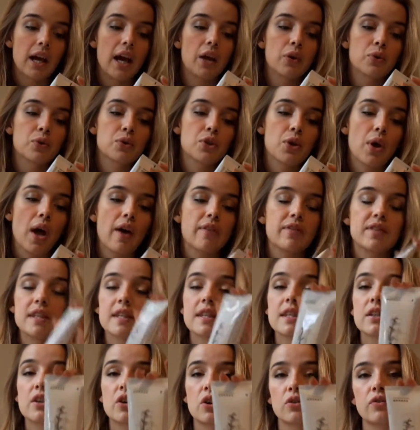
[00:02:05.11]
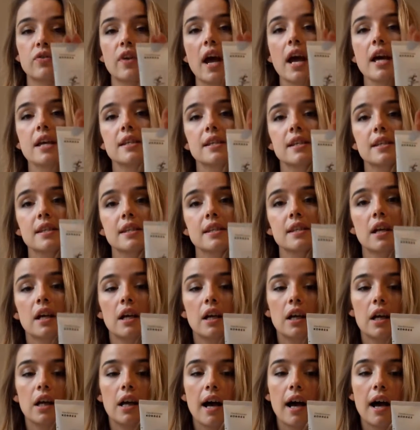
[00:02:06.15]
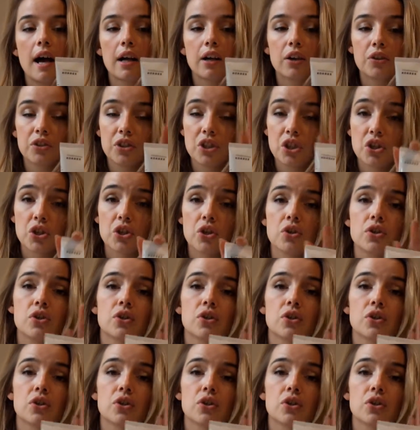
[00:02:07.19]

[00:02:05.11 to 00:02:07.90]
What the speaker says: I also have this Caress conditioner.